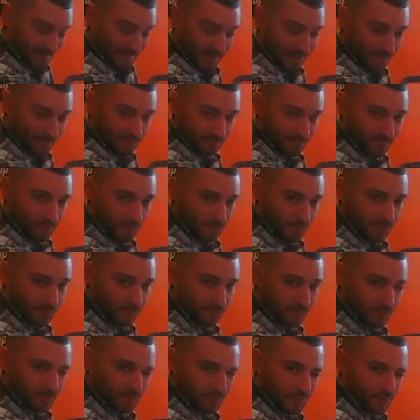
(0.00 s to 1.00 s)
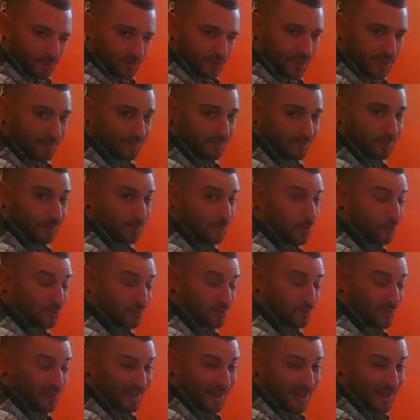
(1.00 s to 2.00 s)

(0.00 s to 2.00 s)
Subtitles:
down with 4 and 3, but then we're going to have to be multiplying